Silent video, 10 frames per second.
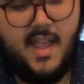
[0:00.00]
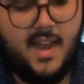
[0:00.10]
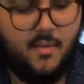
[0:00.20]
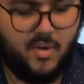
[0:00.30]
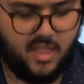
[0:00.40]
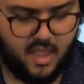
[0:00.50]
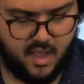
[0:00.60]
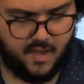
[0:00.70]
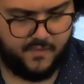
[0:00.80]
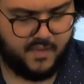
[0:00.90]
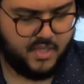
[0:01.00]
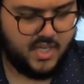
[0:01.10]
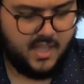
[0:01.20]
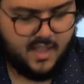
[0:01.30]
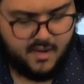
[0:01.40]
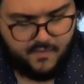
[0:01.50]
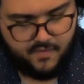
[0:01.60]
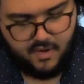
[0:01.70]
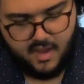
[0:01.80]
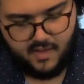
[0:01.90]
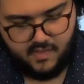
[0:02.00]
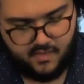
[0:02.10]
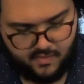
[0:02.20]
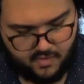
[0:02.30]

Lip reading: and I would love to check that out for you guys.